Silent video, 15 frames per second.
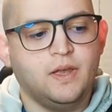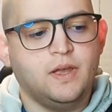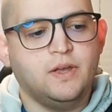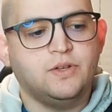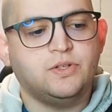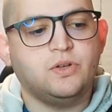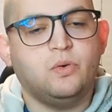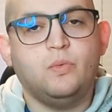
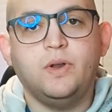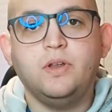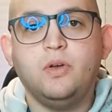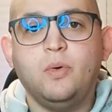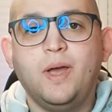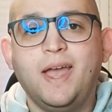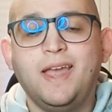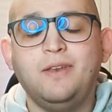So I want to
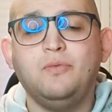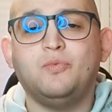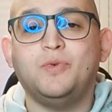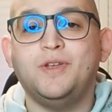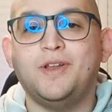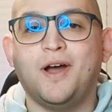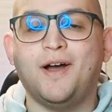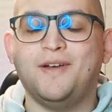go ahead and
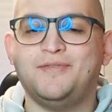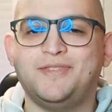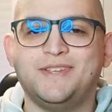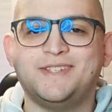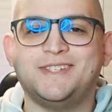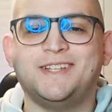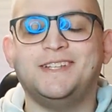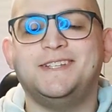read off the
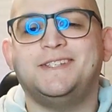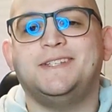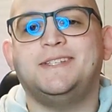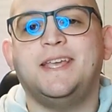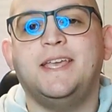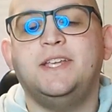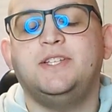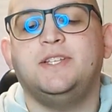
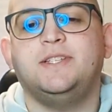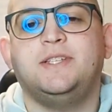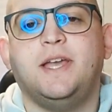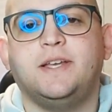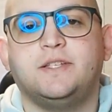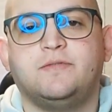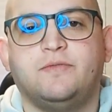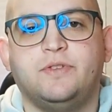solicitation
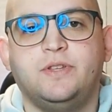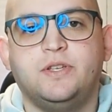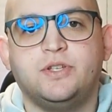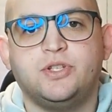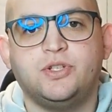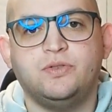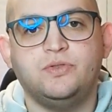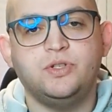text for the
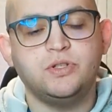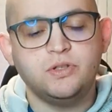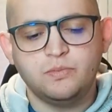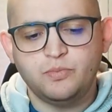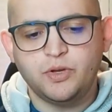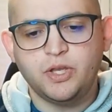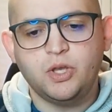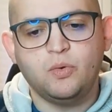issue just to
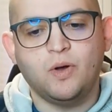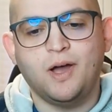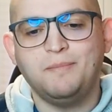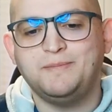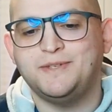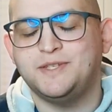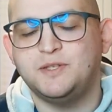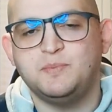bring you up
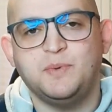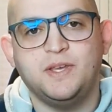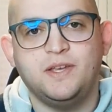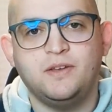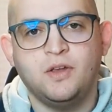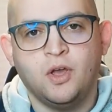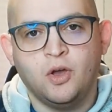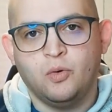to
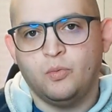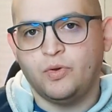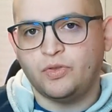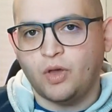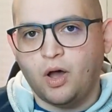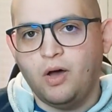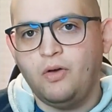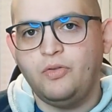speed with
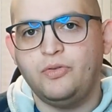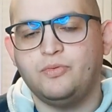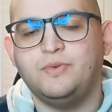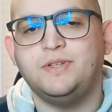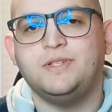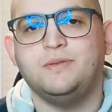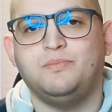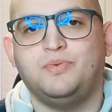all the
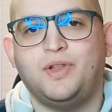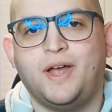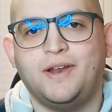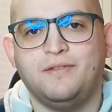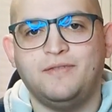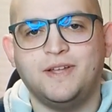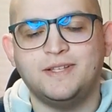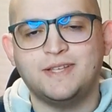recent plot
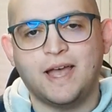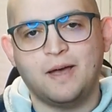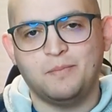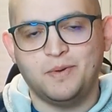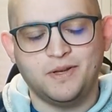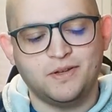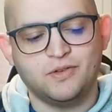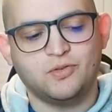events
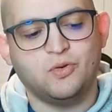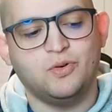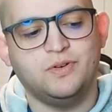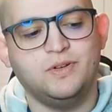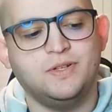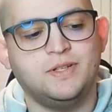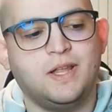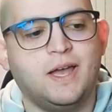happening in
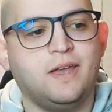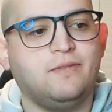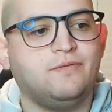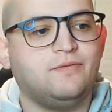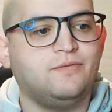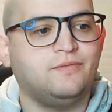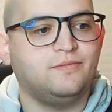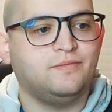Courtney's life.